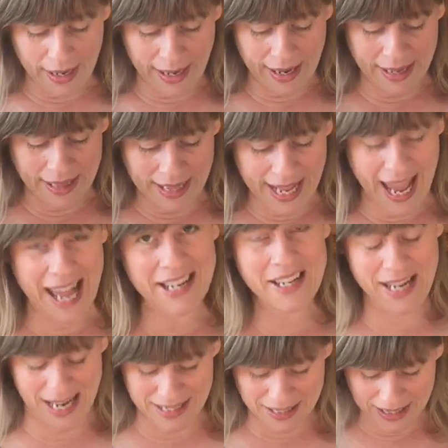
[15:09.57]
in the end,
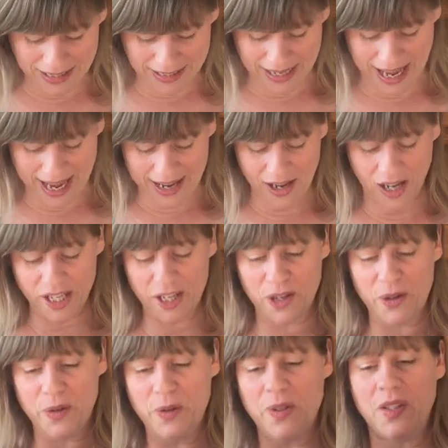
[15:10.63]
as I say, I
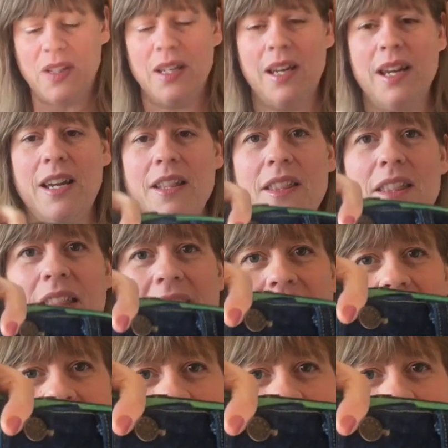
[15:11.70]
used this